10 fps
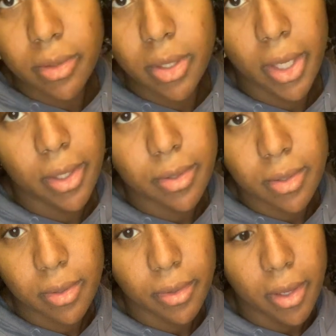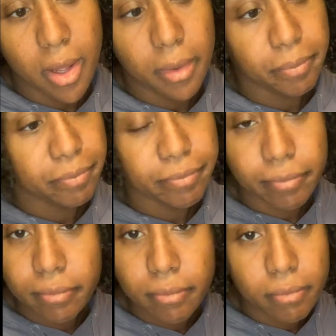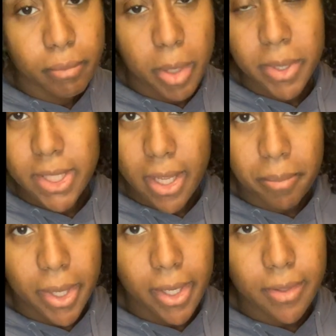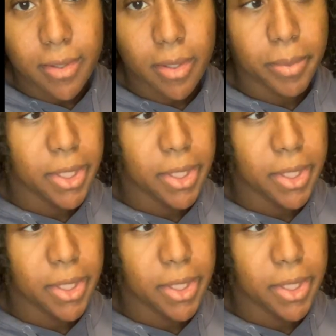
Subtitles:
takes maybe 10 minutes to be